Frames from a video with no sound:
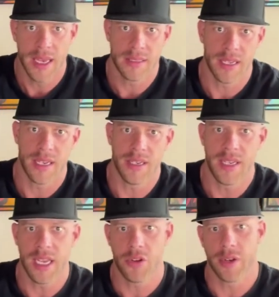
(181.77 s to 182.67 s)
It's going to
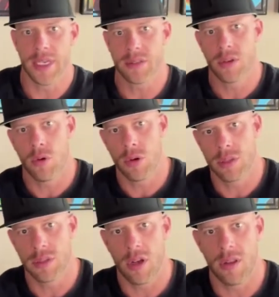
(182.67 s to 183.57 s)
decrease
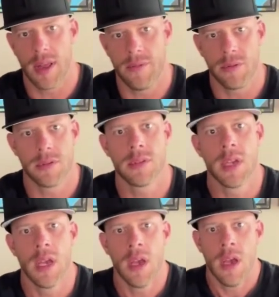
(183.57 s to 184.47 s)
cortisol levels,
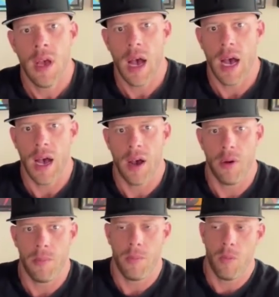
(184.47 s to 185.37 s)
uh,
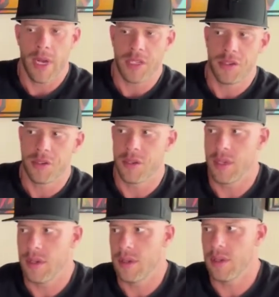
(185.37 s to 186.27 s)
which,
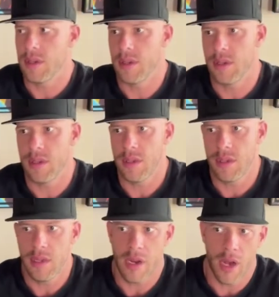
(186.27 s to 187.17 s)

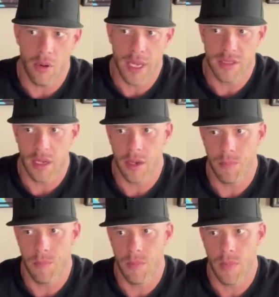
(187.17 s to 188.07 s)
you know, is
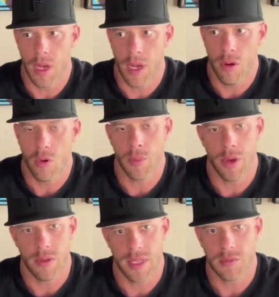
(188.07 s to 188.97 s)
a, a
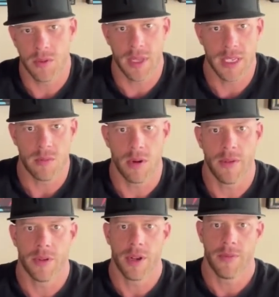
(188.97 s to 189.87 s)
hormone that's released
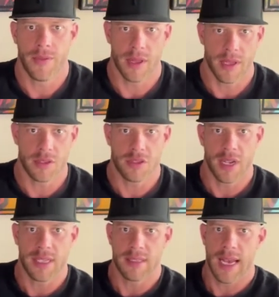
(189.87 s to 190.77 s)
whenever you're feeling
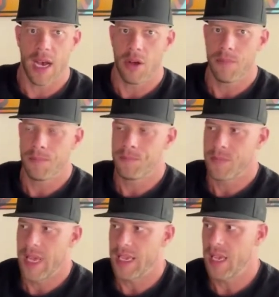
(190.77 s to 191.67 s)
stressed out.
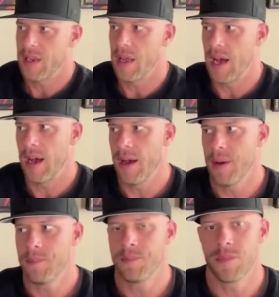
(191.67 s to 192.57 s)
It can,
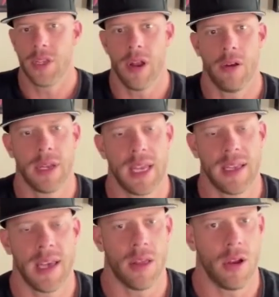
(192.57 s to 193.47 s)
uh, you know, it
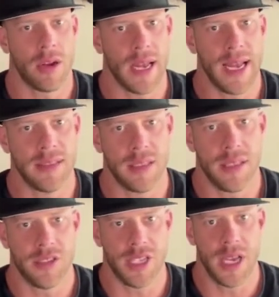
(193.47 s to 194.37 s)
can kill our gains in
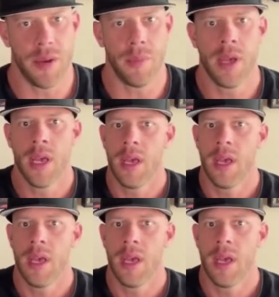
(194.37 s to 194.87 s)
the gym.